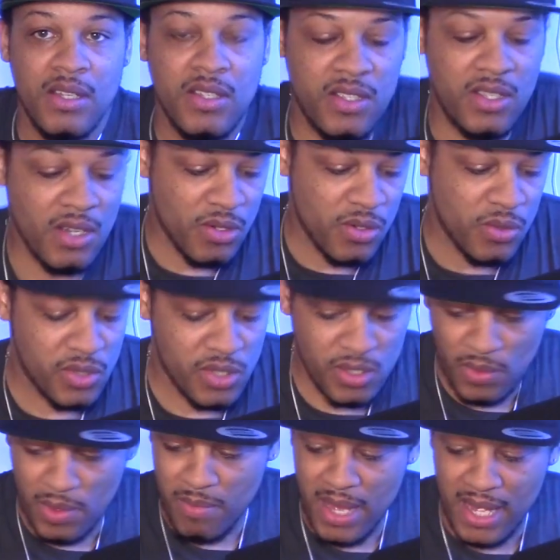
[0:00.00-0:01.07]
Yo, so
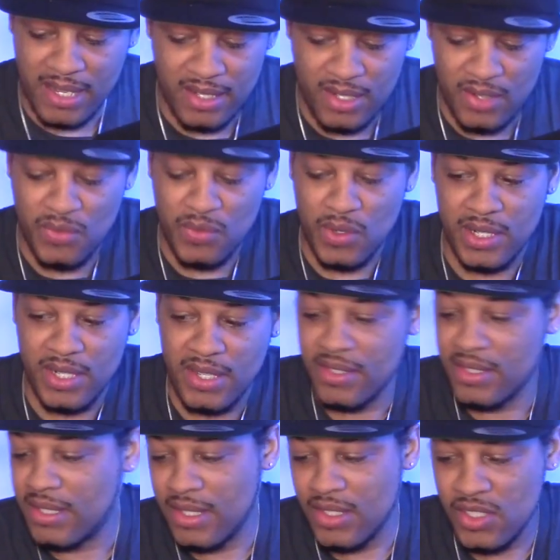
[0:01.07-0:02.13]
we back in here for another
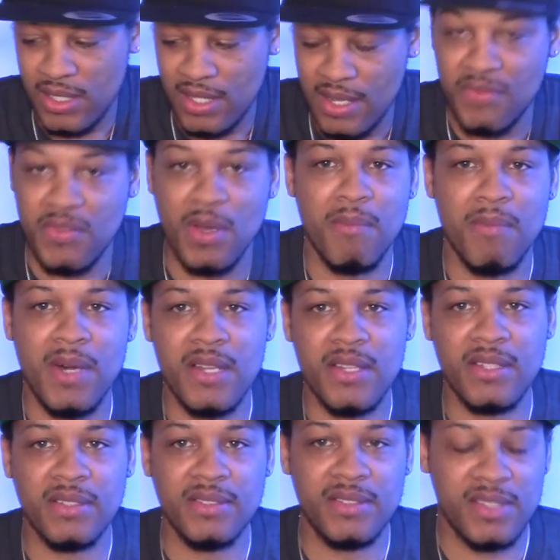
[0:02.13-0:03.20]
edition of
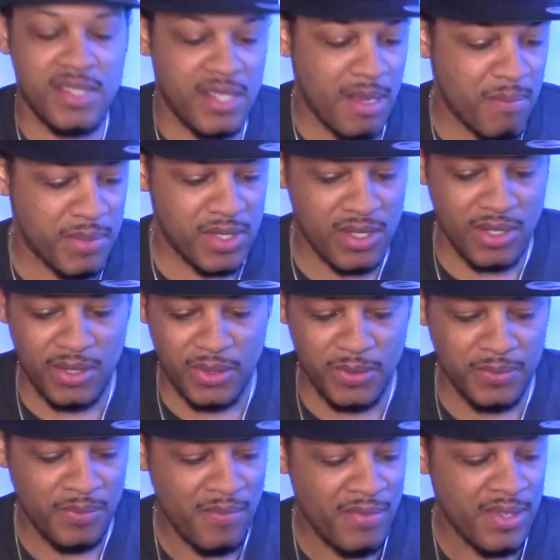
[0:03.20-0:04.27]
F-ya-Motha. This
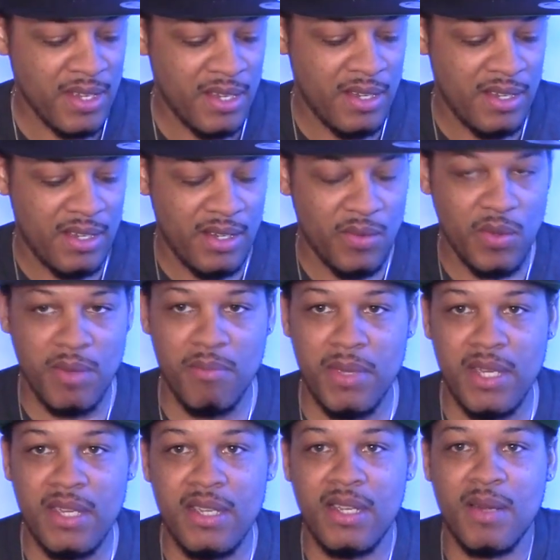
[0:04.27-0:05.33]
episode wouldn't
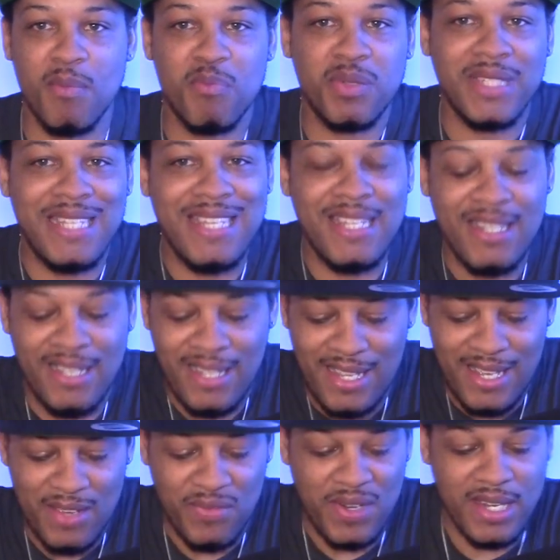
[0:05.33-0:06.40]
be complete
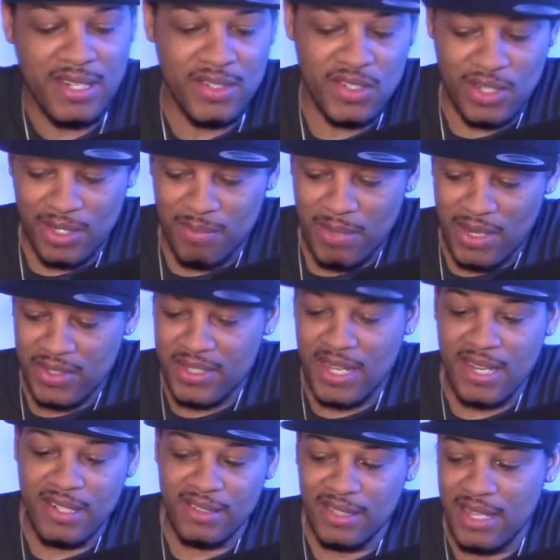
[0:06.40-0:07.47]
if I didn't talk about
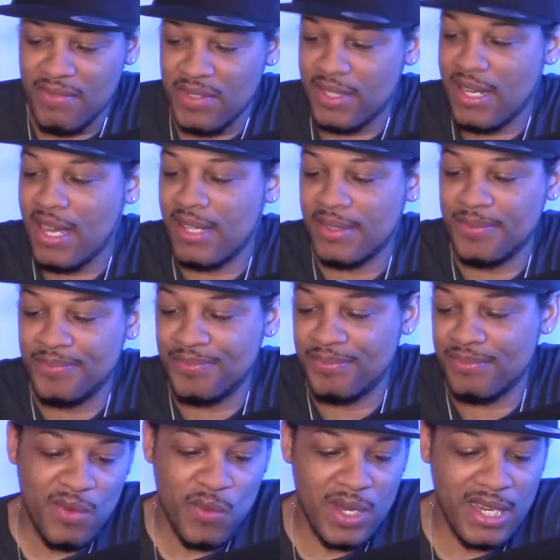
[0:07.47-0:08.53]
9/11. Now,
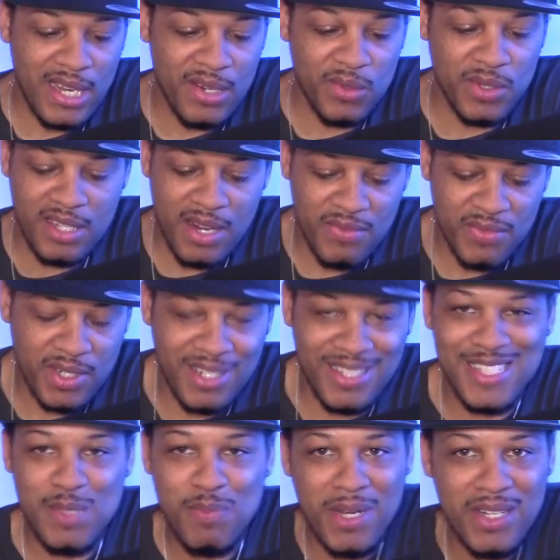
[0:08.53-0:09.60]
while I don't cover
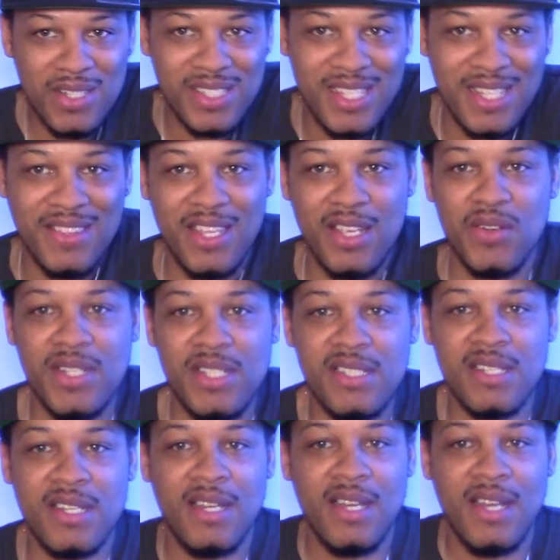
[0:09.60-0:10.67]
conspiracy
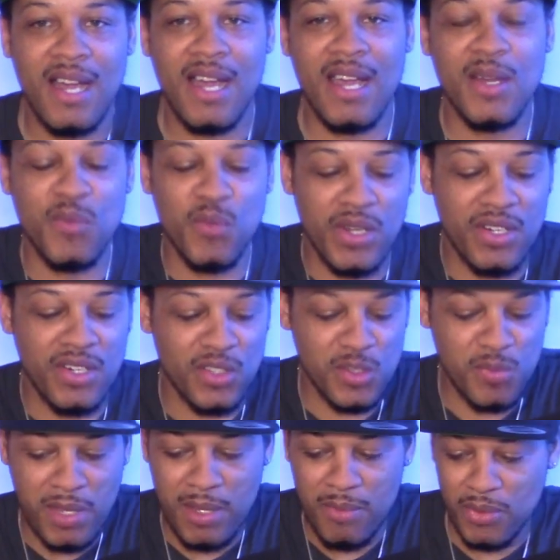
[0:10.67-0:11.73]
theories, I am one of those
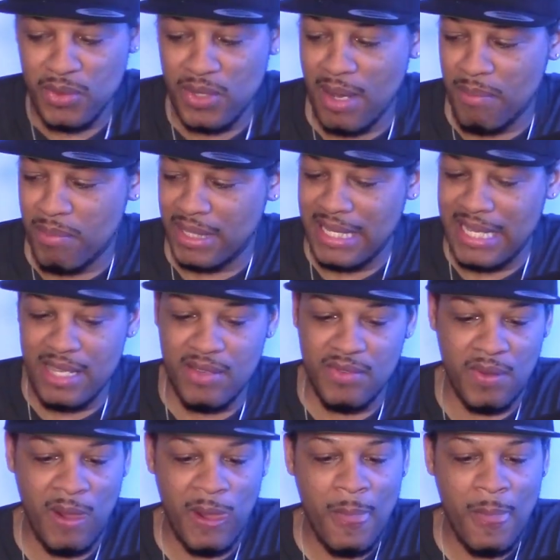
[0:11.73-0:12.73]
people that believe